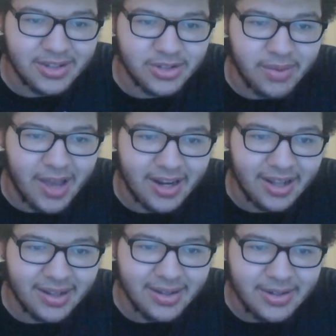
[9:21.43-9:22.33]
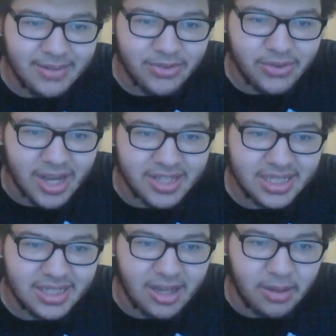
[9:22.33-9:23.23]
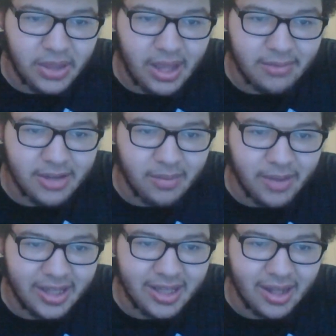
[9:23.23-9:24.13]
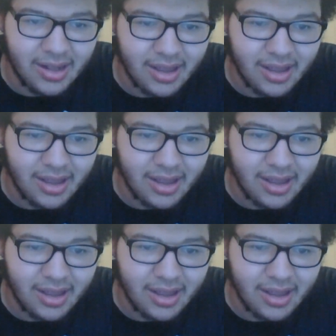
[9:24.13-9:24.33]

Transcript: dramatic, drastic to help them, help my kid.